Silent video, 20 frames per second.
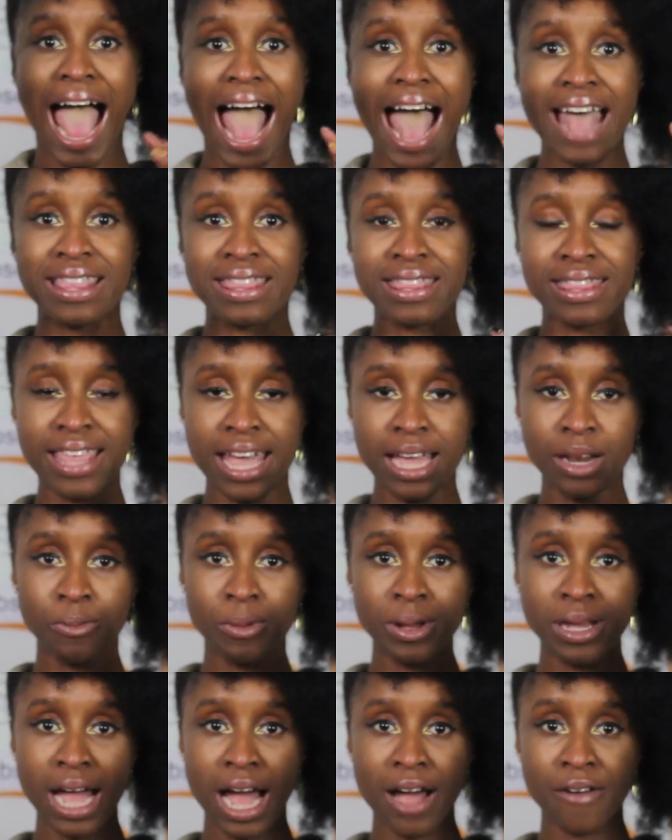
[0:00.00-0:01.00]
and then
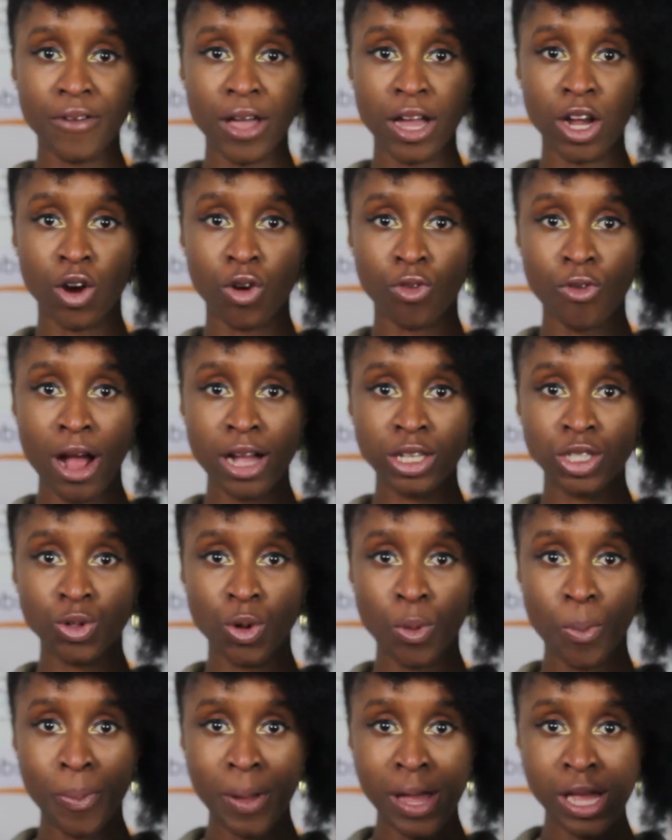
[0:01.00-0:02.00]
we have a
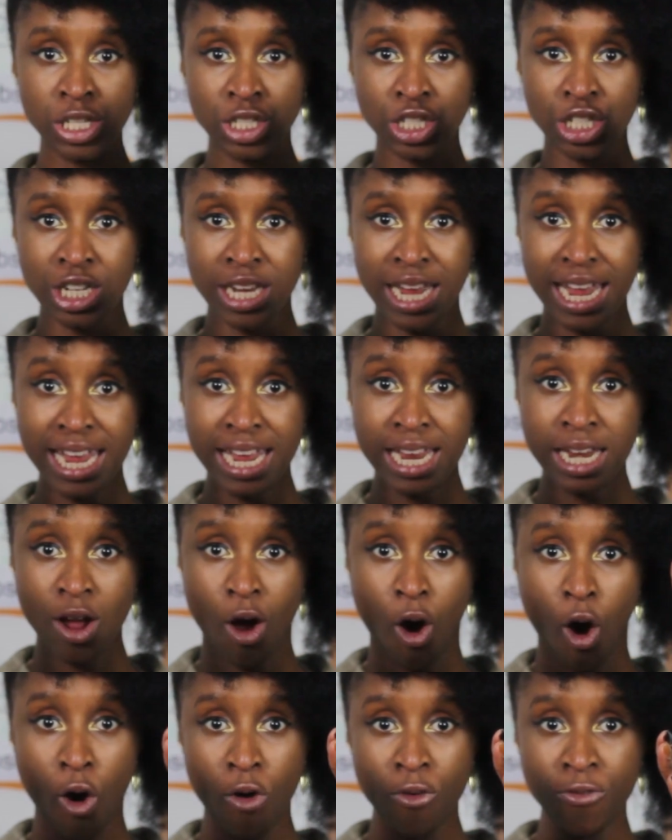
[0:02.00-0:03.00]
gradual pinching
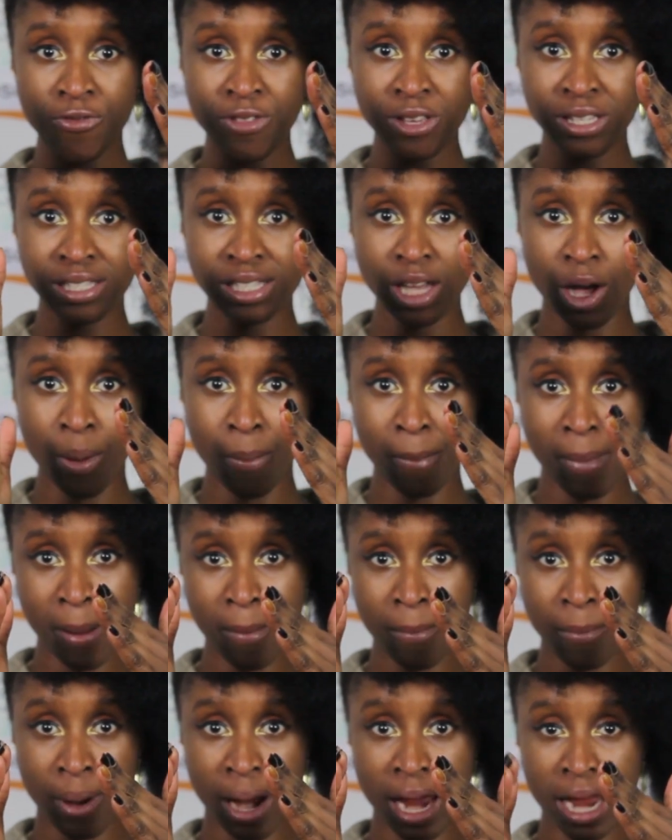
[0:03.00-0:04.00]
in of the cell
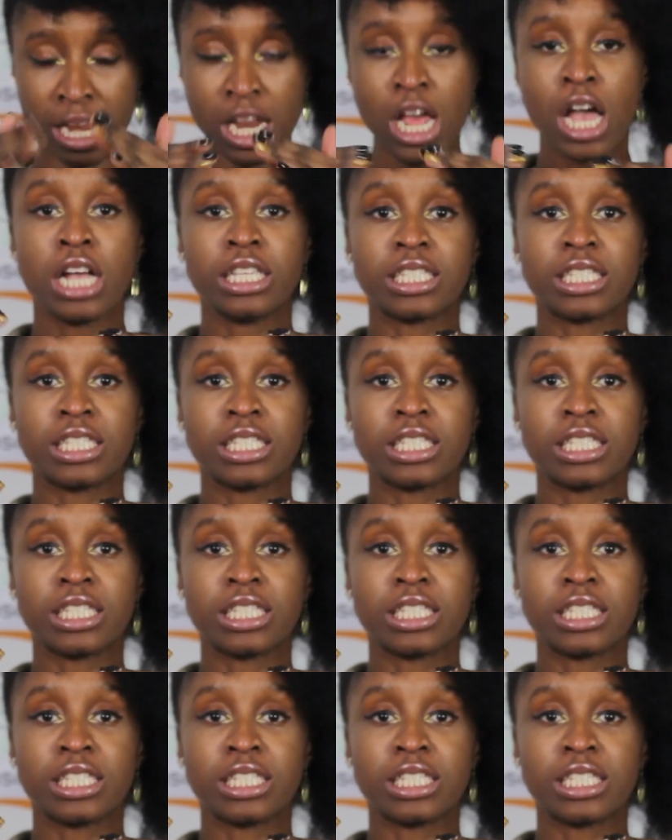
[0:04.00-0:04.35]
membrane